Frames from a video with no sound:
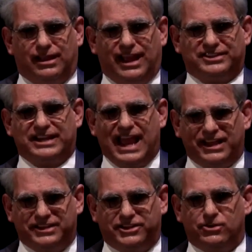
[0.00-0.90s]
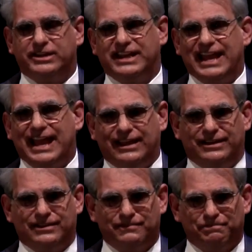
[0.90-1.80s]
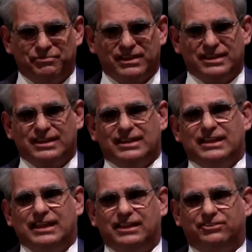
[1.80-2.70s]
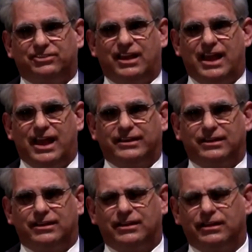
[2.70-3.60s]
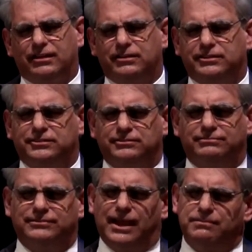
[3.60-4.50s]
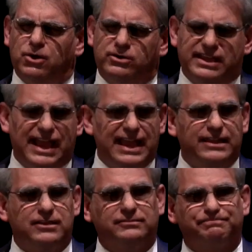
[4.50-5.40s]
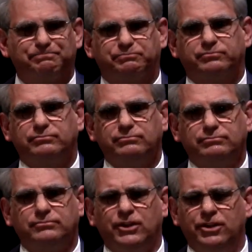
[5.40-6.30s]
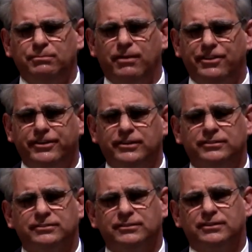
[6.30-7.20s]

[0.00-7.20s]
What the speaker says: I said, "How you doing, Dad?" He said, "Oh, I'm okay. Your mother